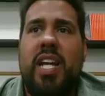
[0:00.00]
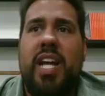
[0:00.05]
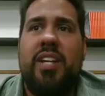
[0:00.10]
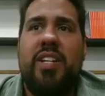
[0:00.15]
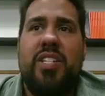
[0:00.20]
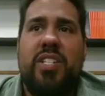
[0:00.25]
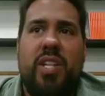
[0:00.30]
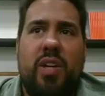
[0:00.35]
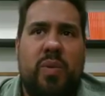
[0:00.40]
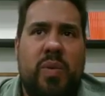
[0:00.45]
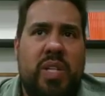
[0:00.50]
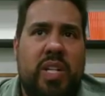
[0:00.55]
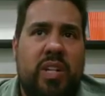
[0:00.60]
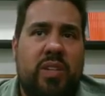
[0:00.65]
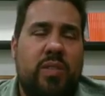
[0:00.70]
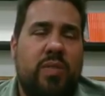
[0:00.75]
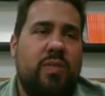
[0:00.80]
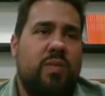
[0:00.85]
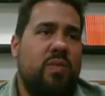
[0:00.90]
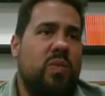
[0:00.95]
And so, you
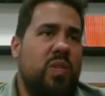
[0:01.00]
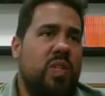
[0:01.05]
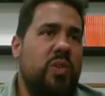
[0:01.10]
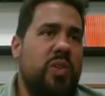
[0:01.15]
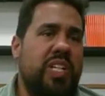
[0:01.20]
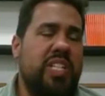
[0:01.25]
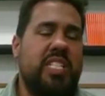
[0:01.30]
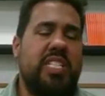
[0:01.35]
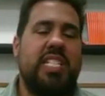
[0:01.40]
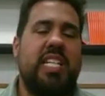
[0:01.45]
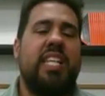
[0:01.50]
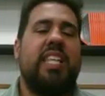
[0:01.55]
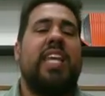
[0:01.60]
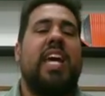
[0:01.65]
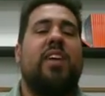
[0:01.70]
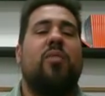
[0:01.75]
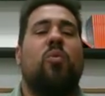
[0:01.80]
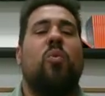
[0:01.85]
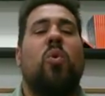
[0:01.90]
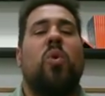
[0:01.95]
know, you can see
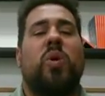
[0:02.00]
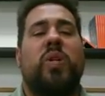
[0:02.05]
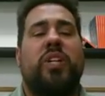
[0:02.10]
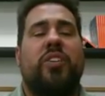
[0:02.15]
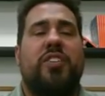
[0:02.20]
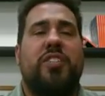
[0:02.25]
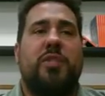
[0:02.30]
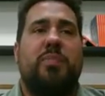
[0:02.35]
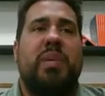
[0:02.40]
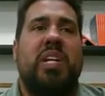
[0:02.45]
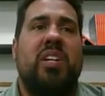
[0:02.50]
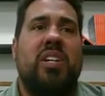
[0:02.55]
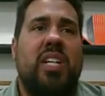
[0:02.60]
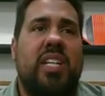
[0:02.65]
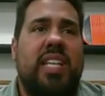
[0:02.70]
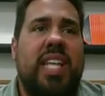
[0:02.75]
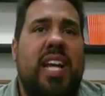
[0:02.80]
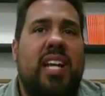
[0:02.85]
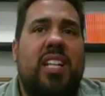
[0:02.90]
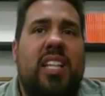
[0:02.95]
that warrior
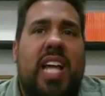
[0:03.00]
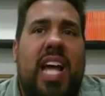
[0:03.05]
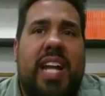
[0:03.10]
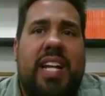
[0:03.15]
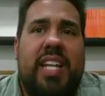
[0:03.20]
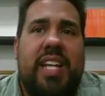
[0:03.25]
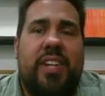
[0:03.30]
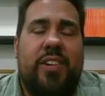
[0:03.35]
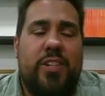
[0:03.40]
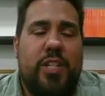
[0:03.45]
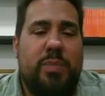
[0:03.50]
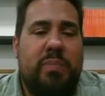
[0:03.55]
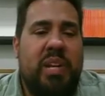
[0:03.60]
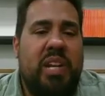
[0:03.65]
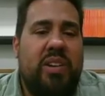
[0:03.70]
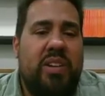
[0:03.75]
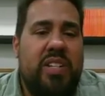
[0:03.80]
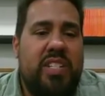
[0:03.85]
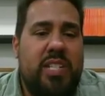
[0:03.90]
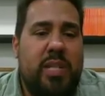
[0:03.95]
spirit, that gladiator
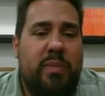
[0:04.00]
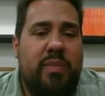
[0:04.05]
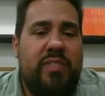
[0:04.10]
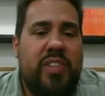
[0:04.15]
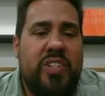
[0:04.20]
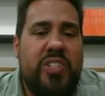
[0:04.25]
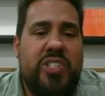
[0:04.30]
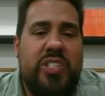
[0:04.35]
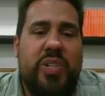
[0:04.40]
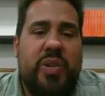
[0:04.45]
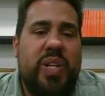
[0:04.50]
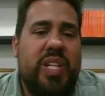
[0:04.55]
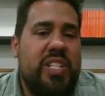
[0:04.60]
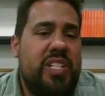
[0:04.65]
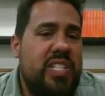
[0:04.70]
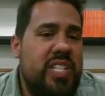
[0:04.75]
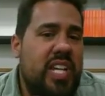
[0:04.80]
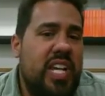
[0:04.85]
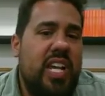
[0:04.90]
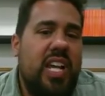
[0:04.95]
spirit in some of your
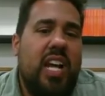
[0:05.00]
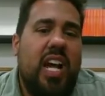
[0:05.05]
students,